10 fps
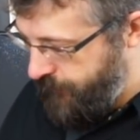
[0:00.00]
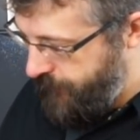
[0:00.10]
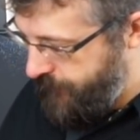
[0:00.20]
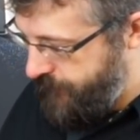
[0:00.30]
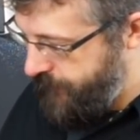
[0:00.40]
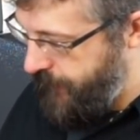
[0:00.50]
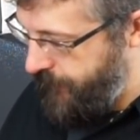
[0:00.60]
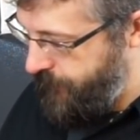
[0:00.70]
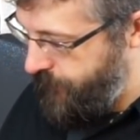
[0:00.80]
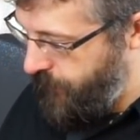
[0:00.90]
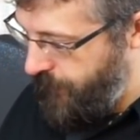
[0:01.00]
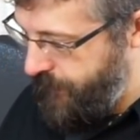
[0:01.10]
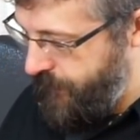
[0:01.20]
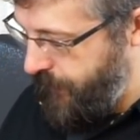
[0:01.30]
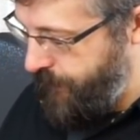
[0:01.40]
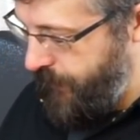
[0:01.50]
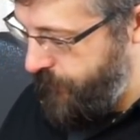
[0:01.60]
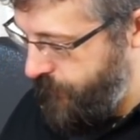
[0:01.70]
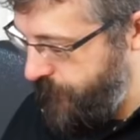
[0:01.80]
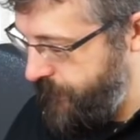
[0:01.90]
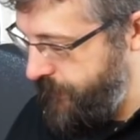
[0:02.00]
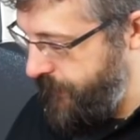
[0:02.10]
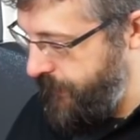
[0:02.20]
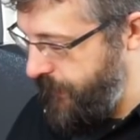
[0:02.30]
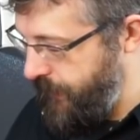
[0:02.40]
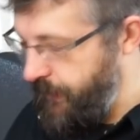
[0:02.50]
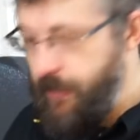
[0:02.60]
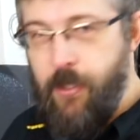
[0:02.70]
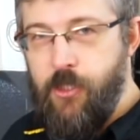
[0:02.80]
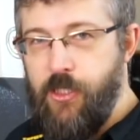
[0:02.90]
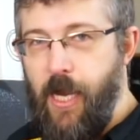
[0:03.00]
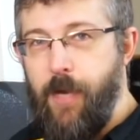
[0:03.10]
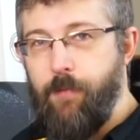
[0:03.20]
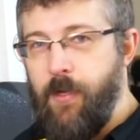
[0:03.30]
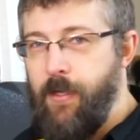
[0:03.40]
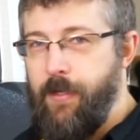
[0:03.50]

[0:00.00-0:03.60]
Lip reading: You can see, the dimensions, the shape,